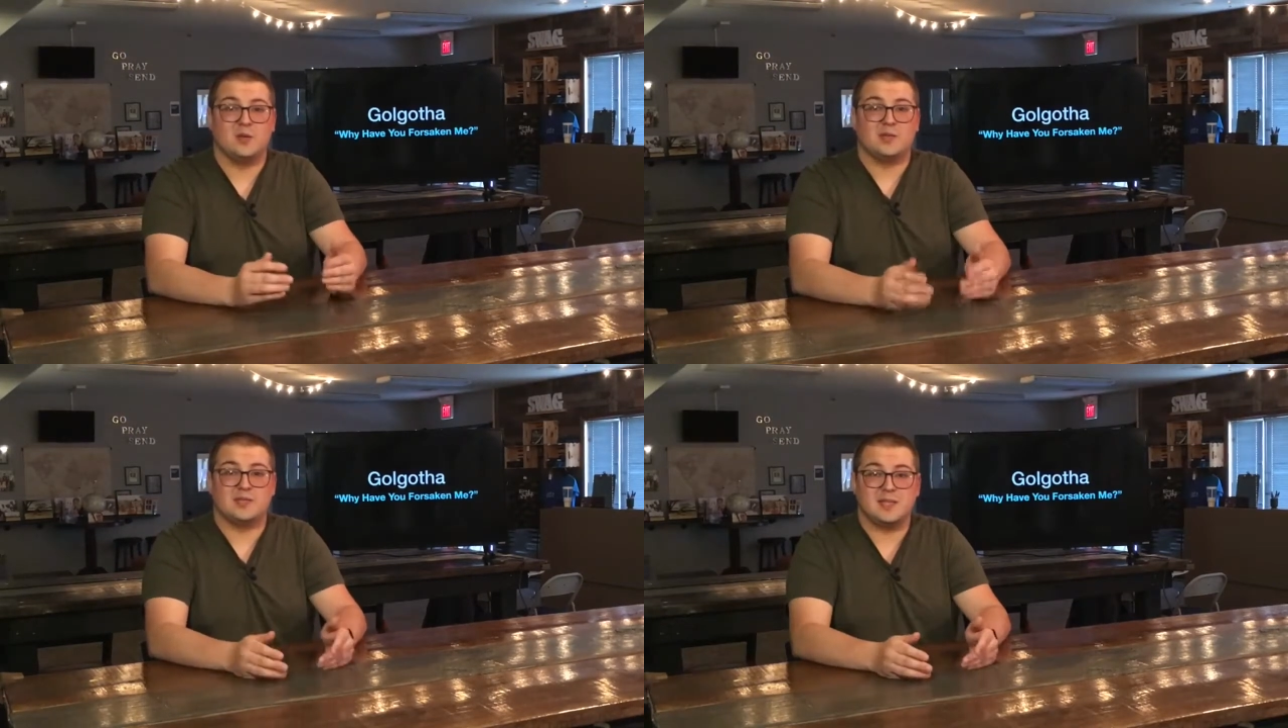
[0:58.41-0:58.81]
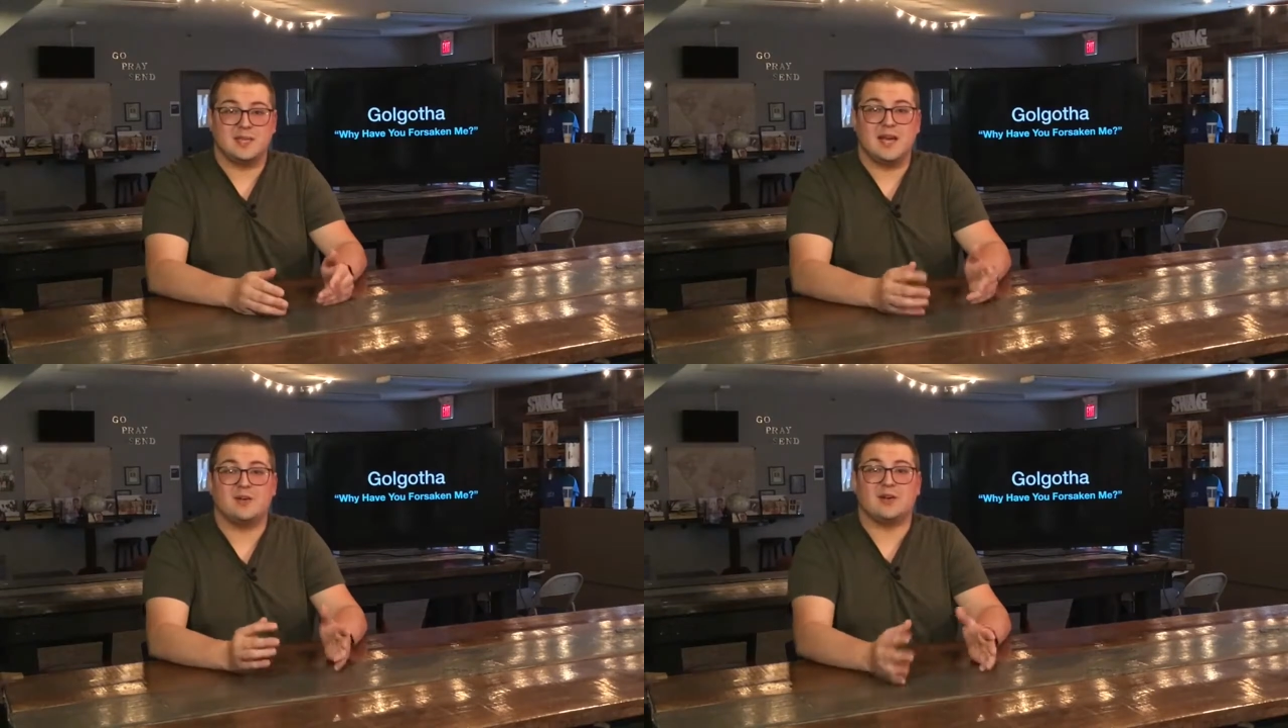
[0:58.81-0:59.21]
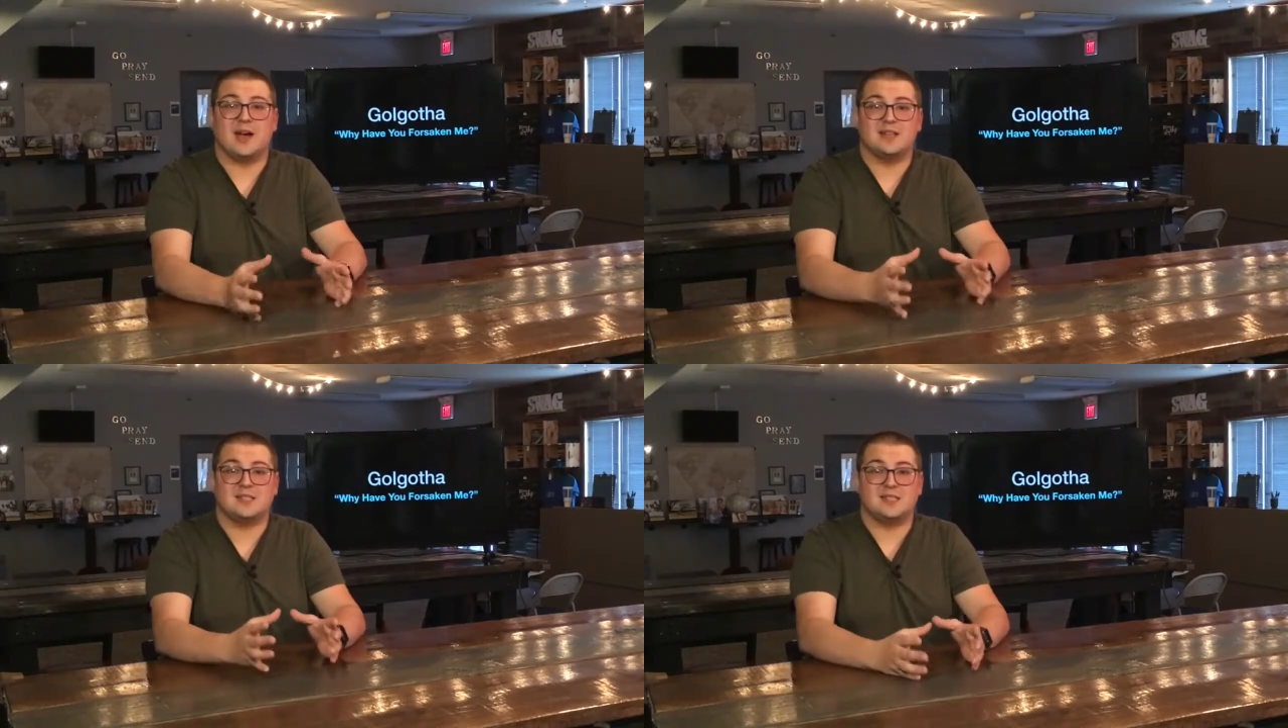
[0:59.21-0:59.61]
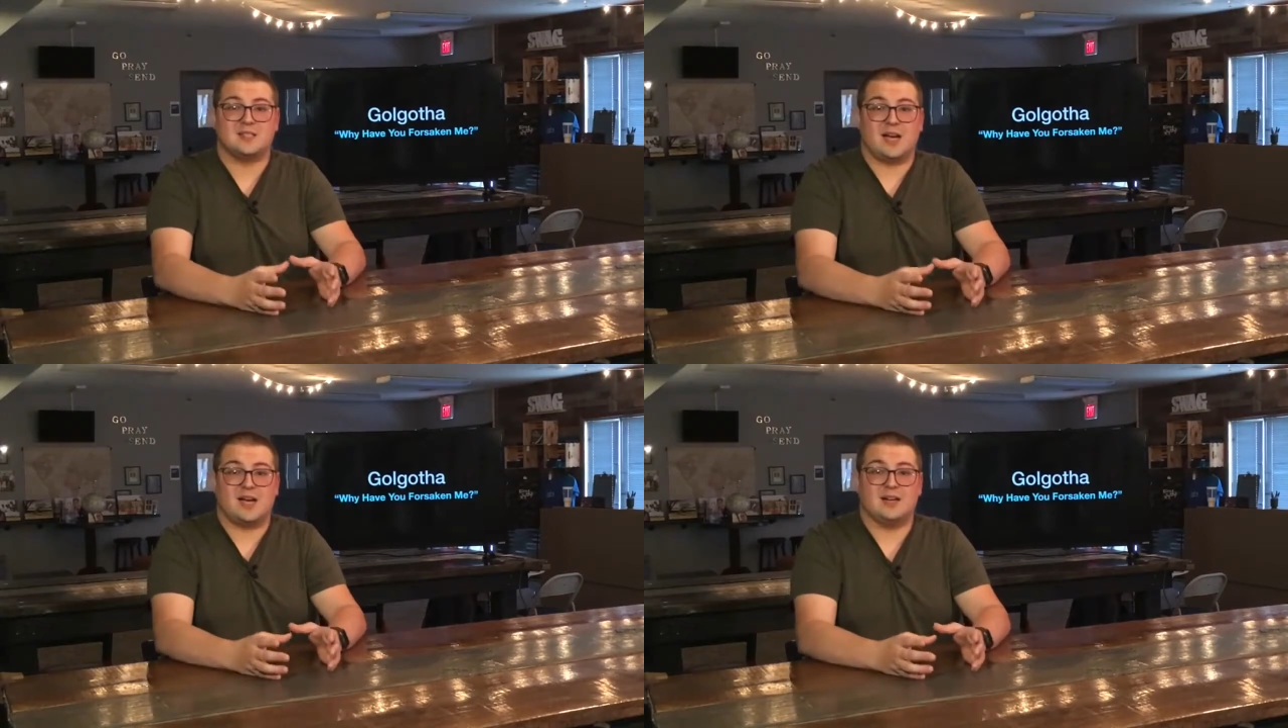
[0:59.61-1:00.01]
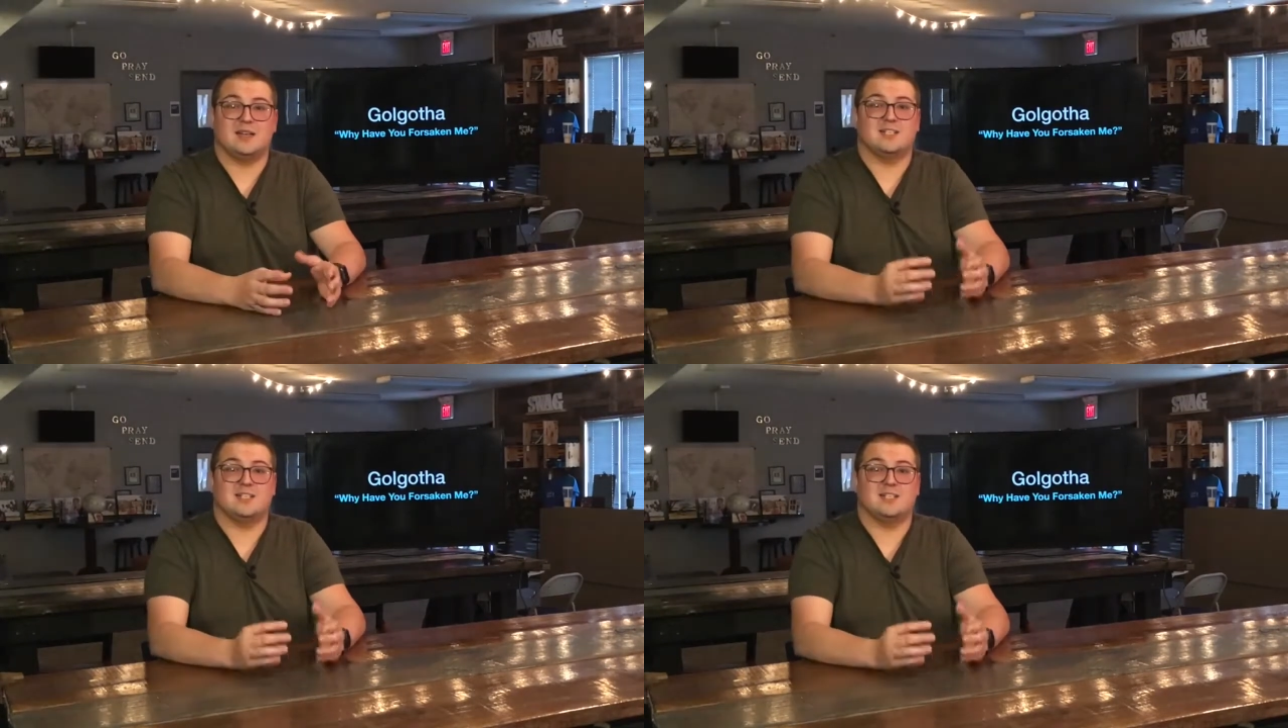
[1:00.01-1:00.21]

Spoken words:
we see how God's desire